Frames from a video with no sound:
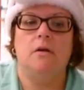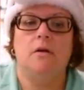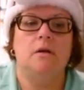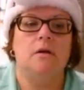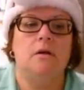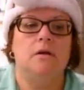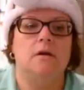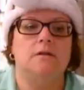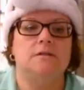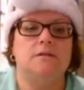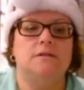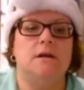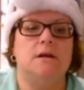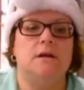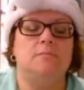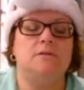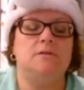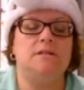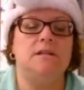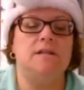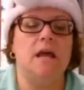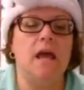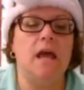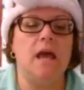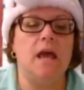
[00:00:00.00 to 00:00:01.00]
Step
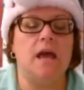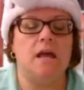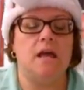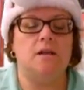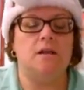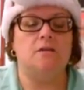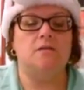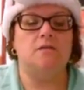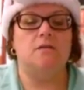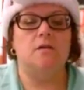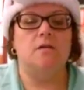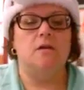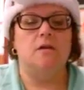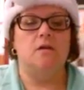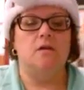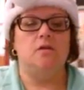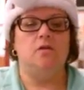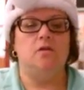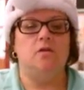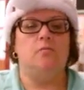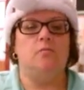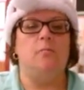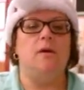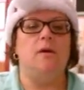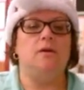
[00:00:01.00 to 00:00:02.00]
10,
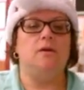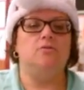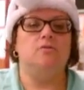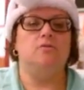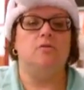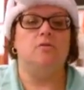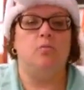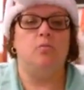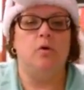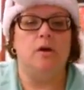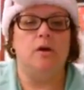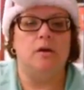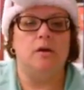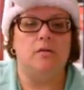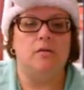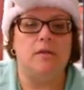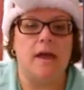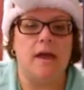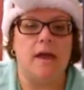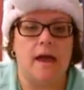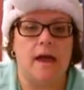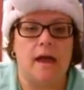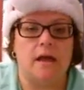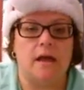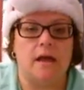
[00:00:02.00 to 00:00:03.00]
you'll measure the width,
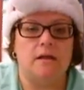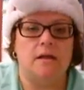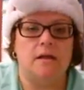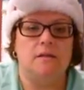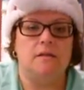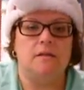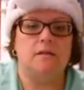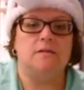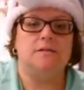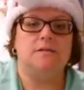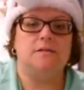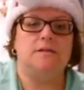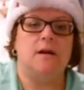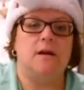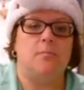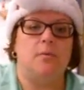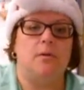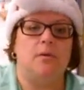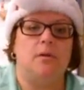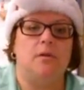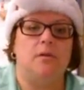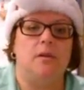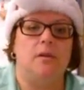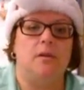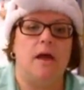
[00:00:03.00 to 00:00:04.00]
and then step
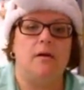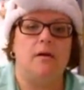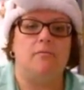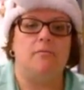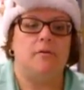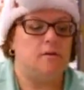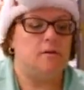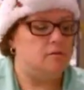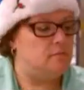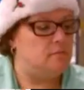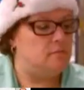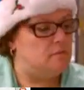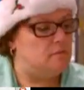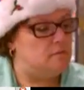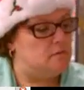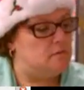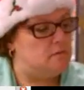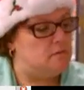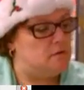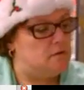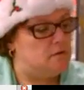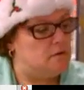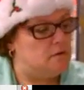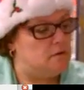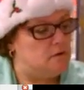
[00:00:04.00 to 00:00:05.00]
11,
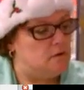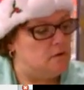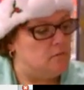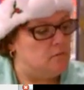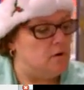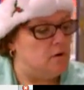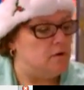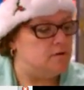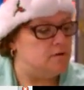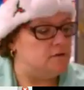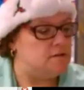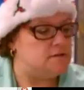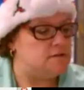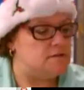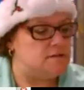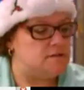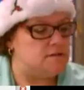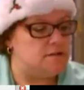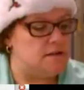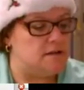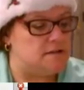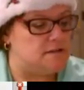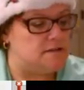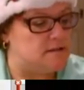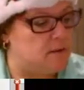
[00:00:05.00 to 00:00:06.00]
well, it doesn't
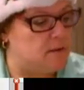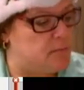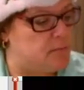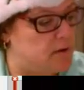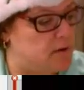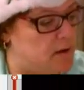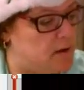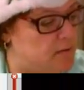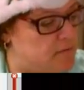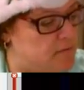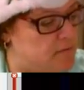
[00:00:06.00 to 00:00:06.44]
say step 11,